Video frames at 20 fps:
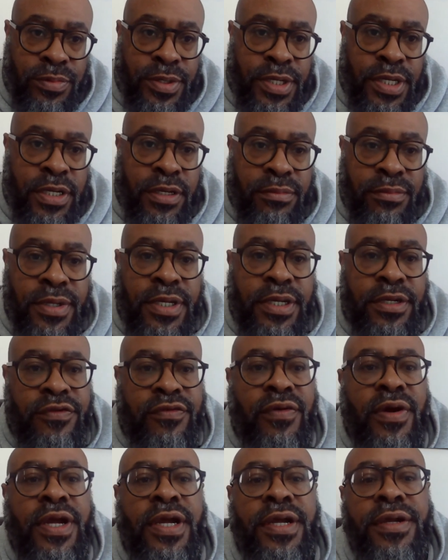be in the mix,
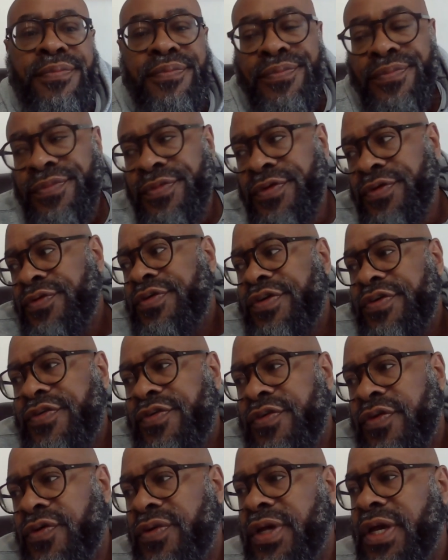right? You just
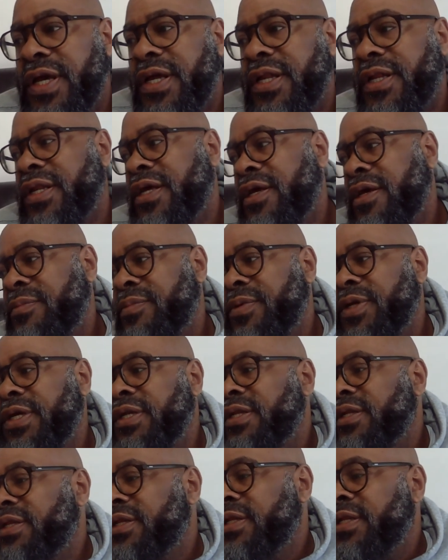know that. I
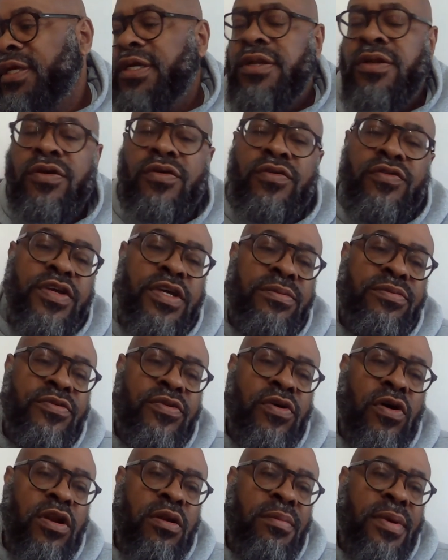mean, Nick Nurse keeps
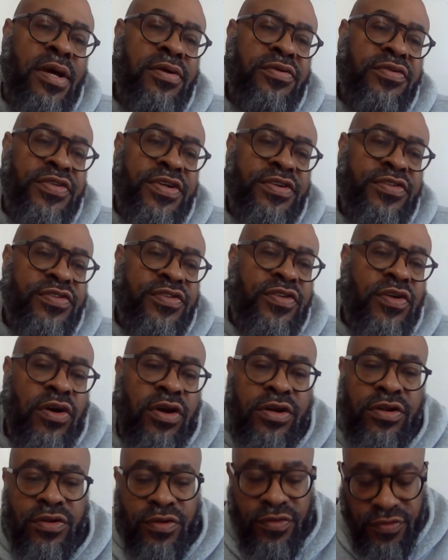talking about six
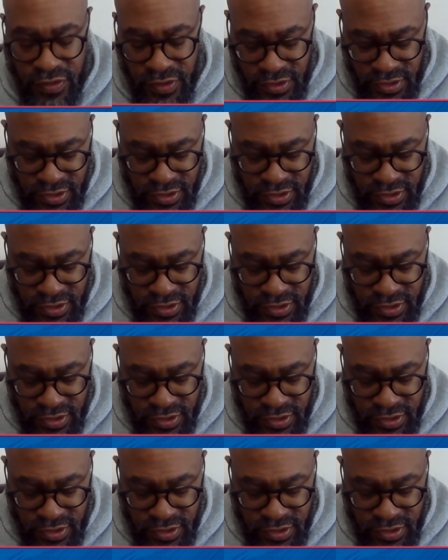starters,